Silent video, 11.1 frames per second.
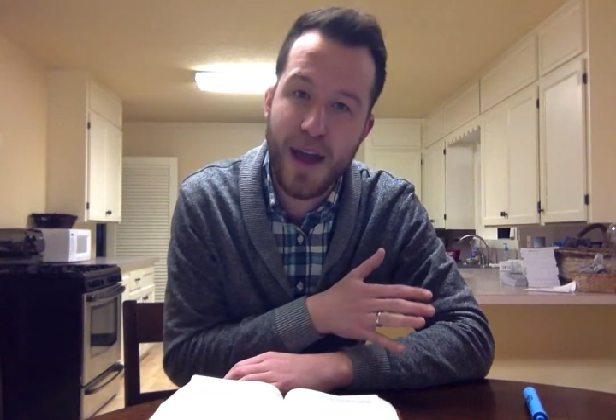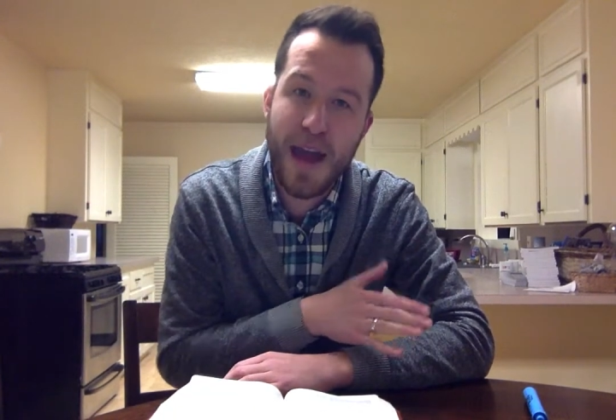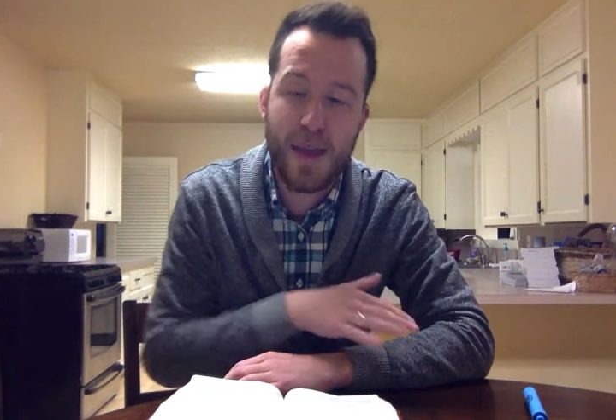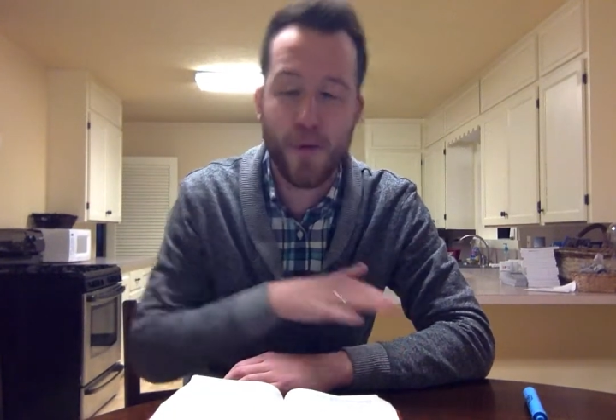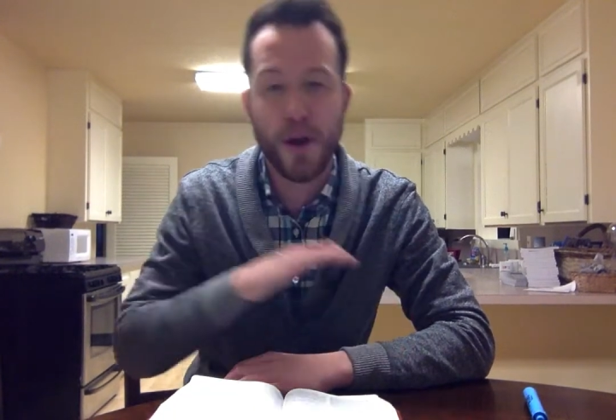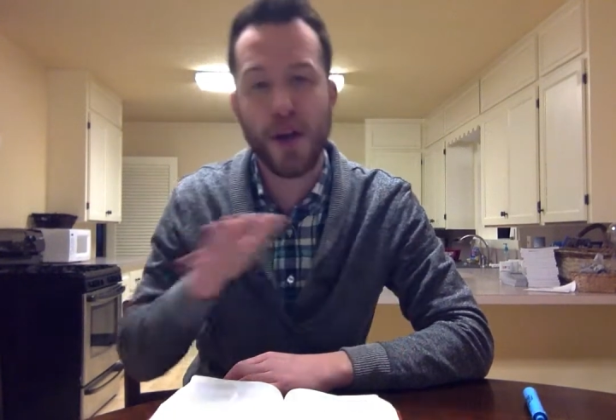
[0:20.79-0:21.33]

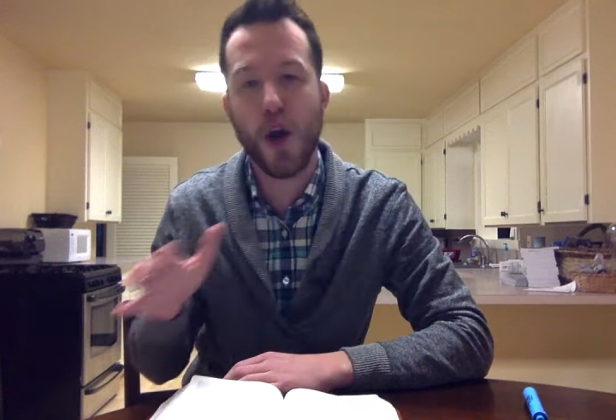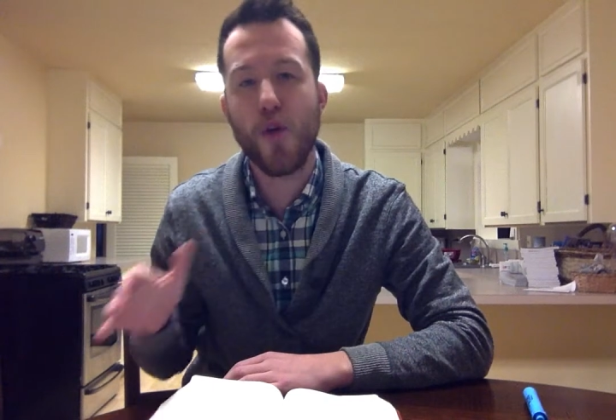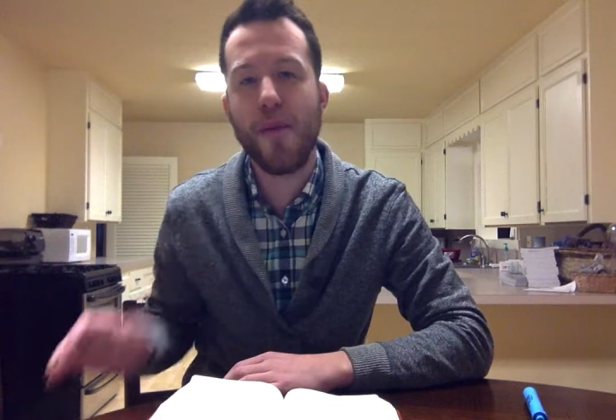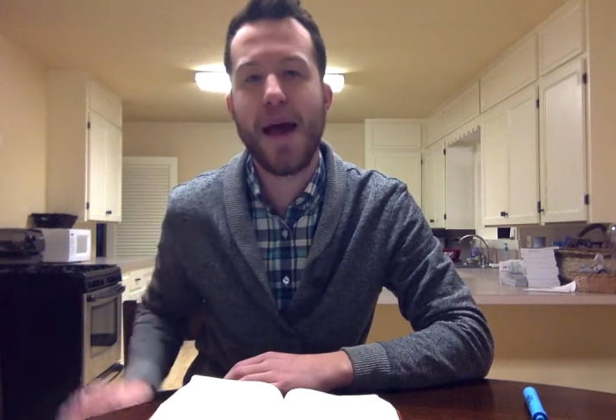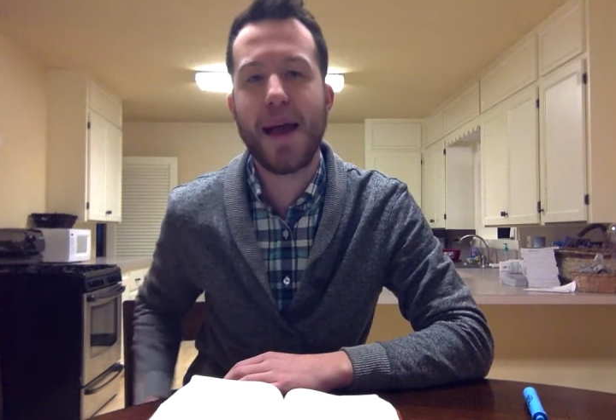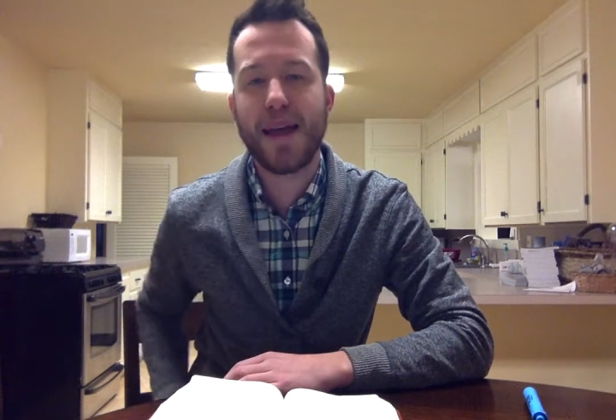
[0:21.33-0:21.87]
and then we're going to go
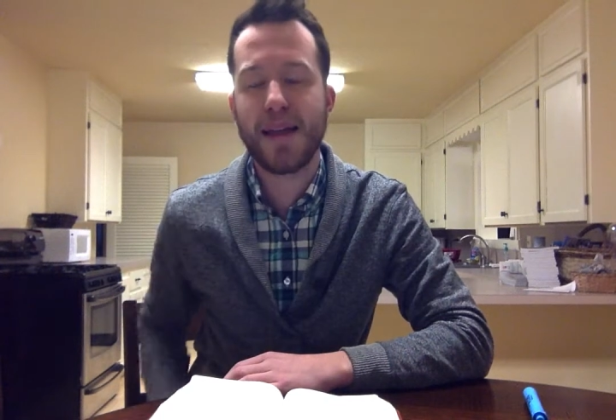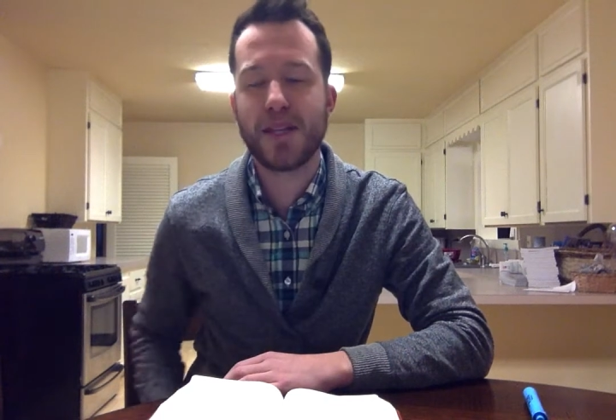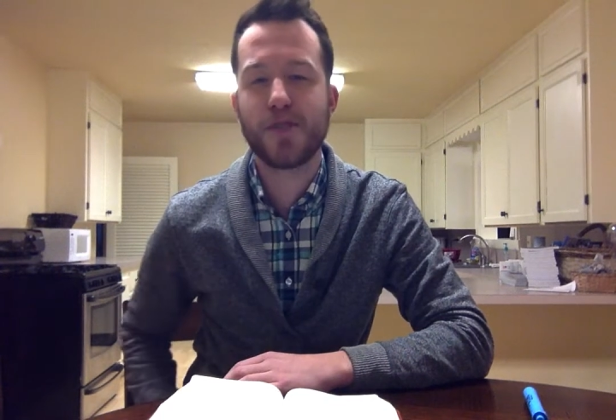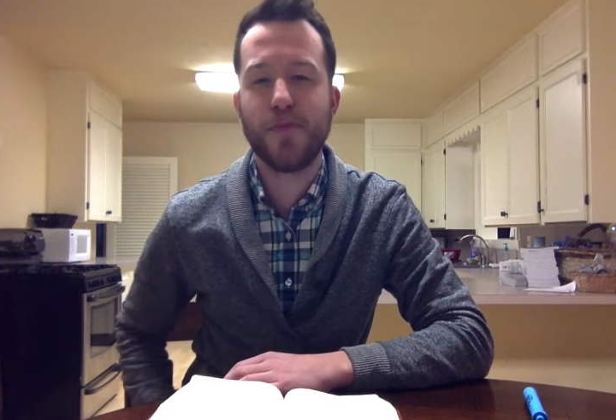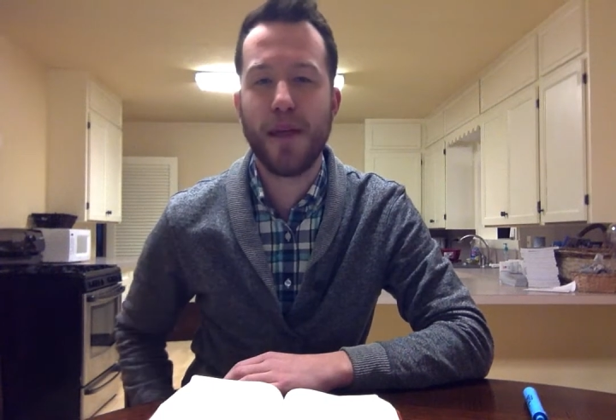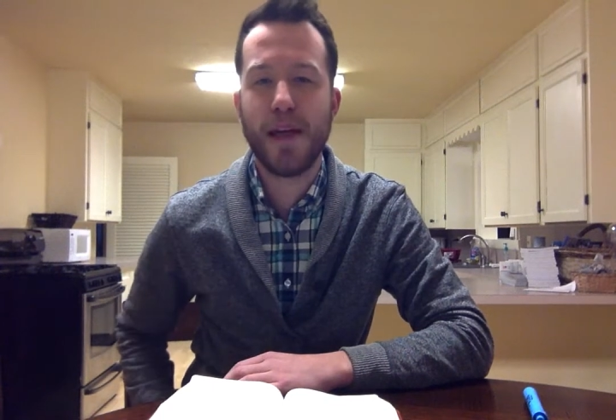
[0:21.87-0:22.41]
back and
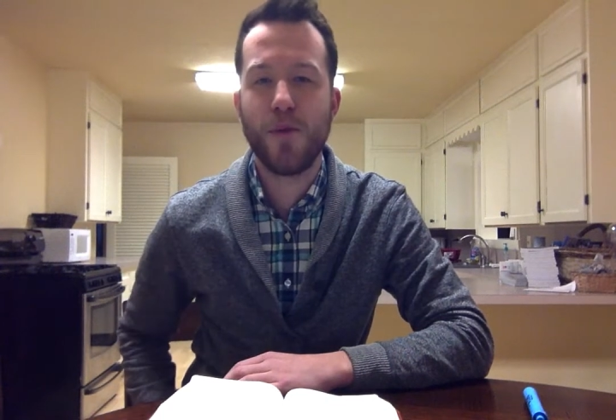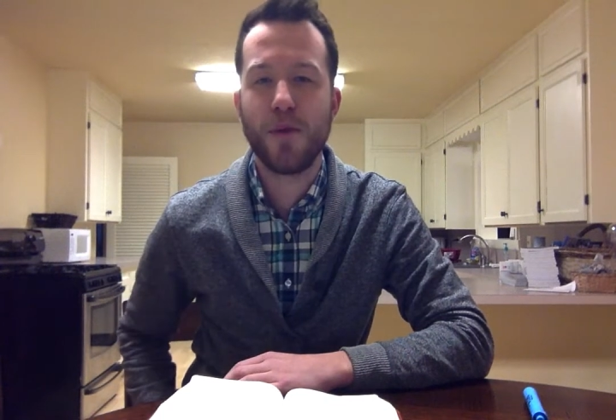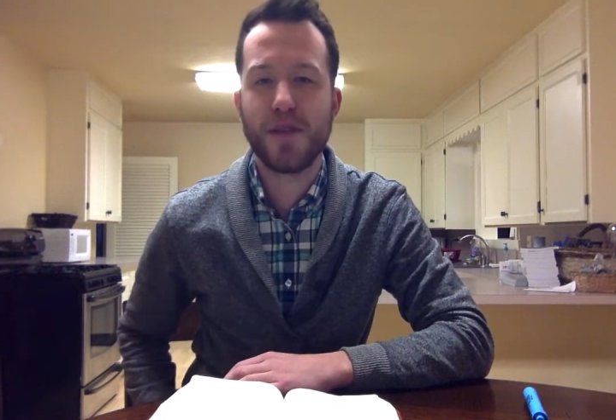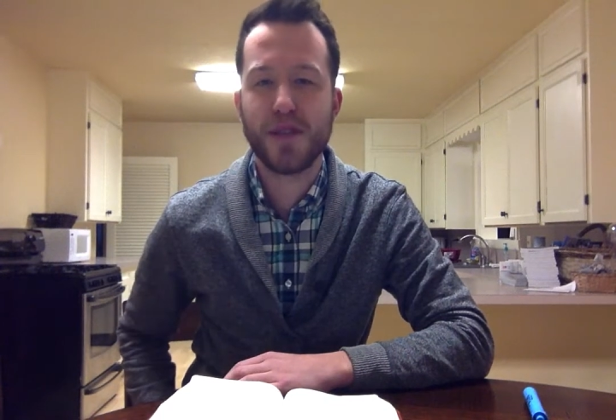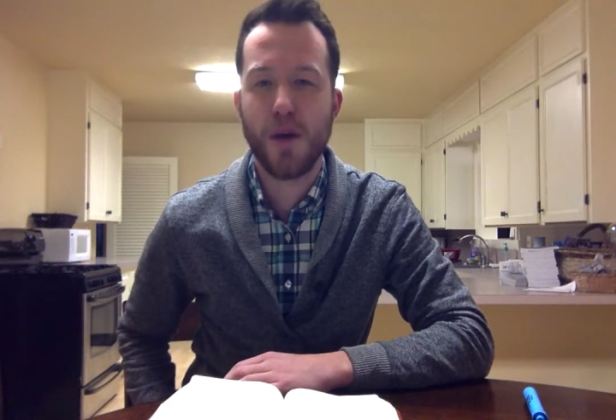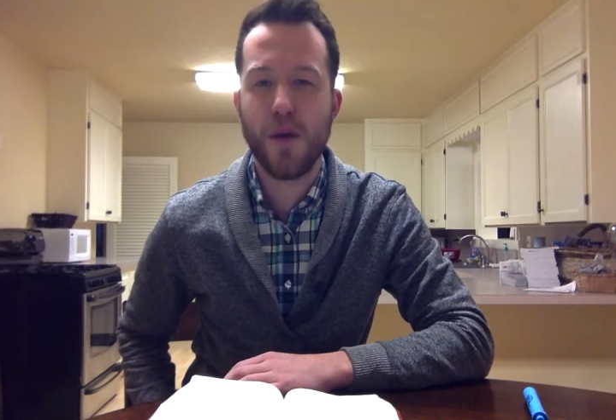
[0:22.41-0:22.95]
explain
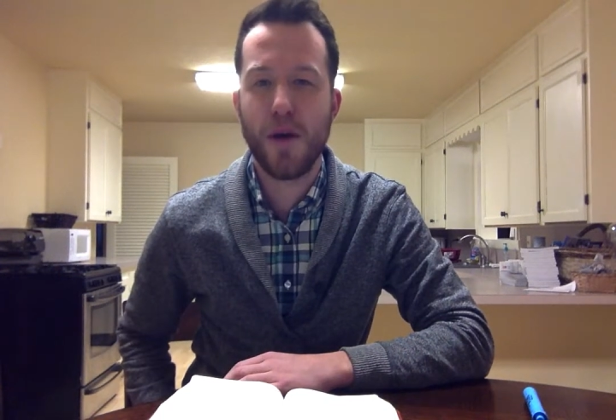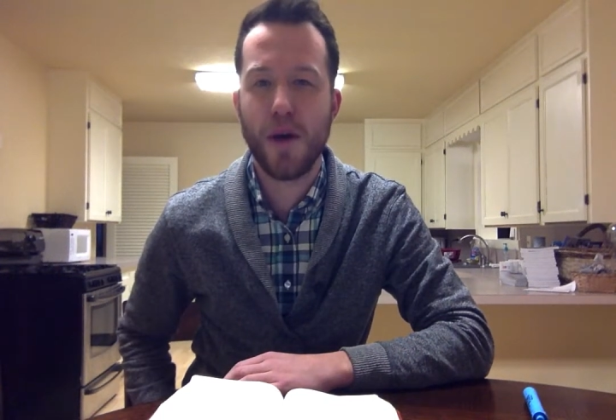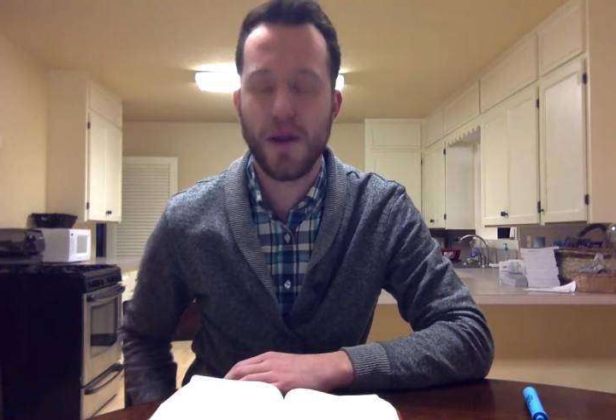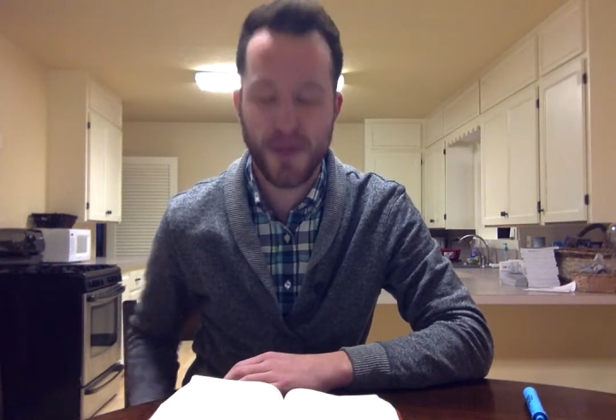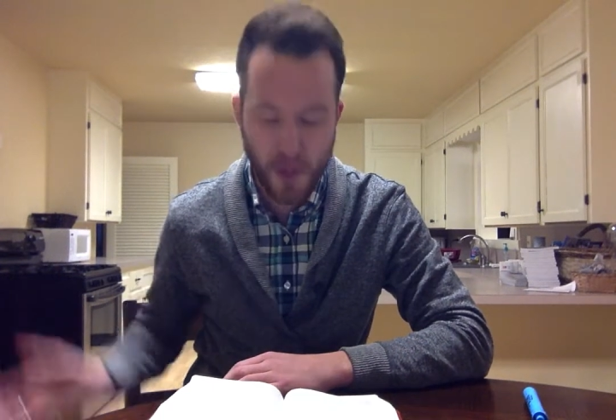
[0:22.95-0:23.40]
what's going on.